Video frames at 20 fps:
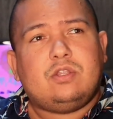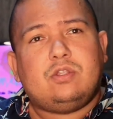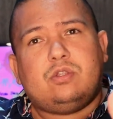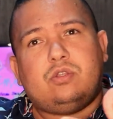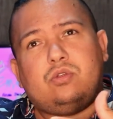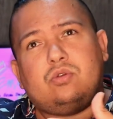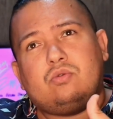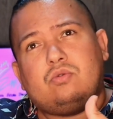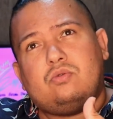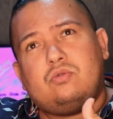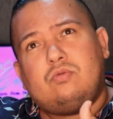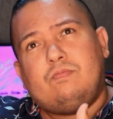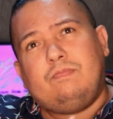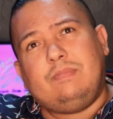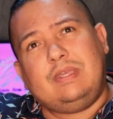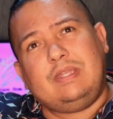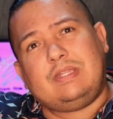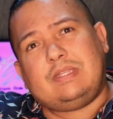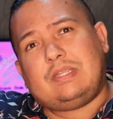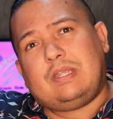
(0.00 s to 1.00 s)
to
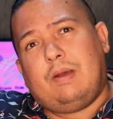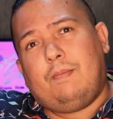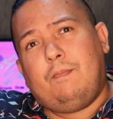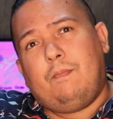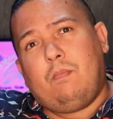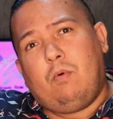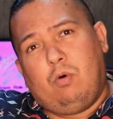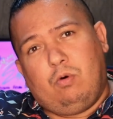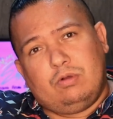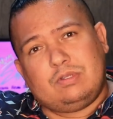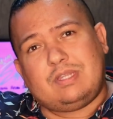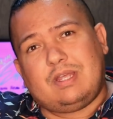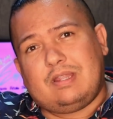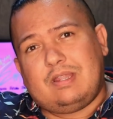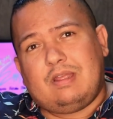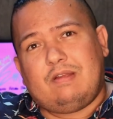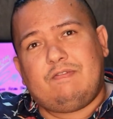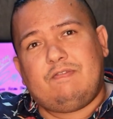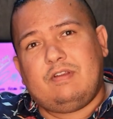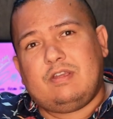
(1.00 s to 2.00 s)
meet some more South
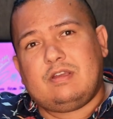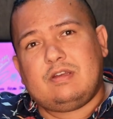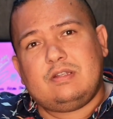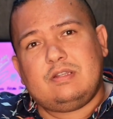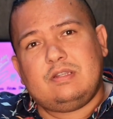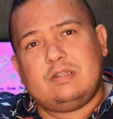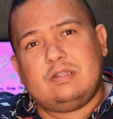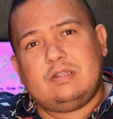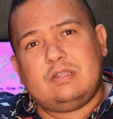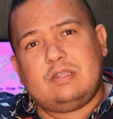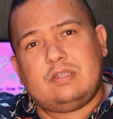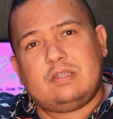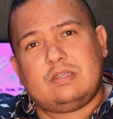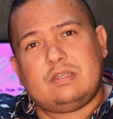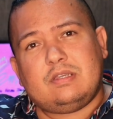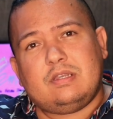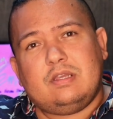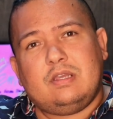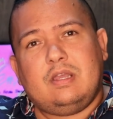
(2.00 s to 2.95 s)
Africans